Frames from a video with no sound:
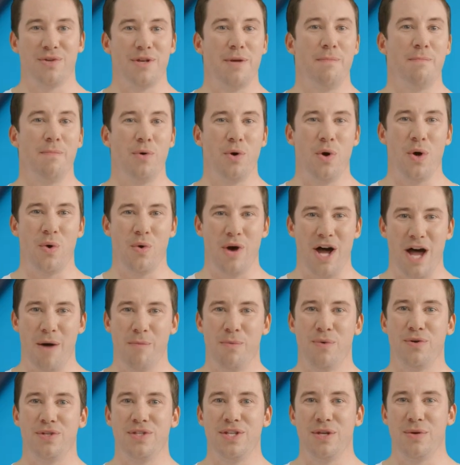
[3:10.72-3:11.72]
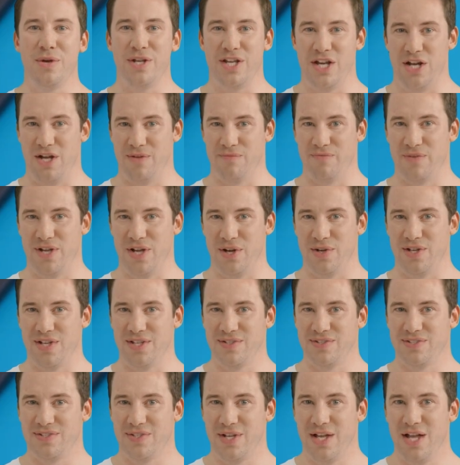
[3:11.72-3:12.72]
to the Pro Apple Silicon
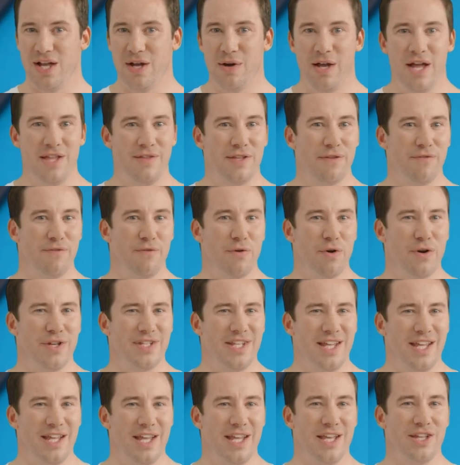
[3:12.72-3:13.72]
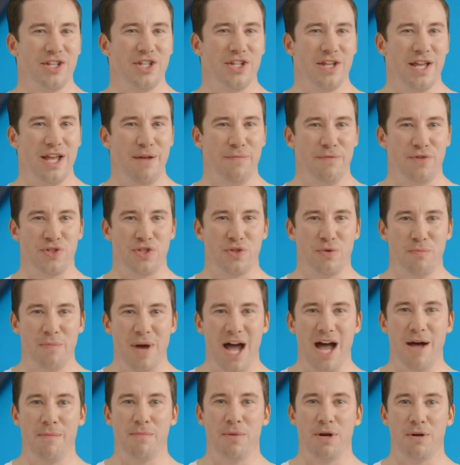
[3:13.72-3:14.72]
variants, like the 14-inch M2
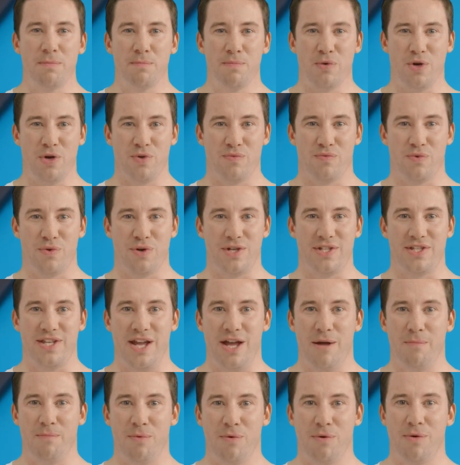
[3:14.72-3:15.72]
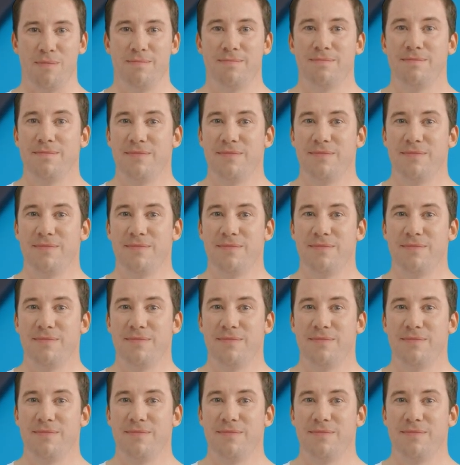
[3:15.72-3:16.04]
MacBook Pro, for example.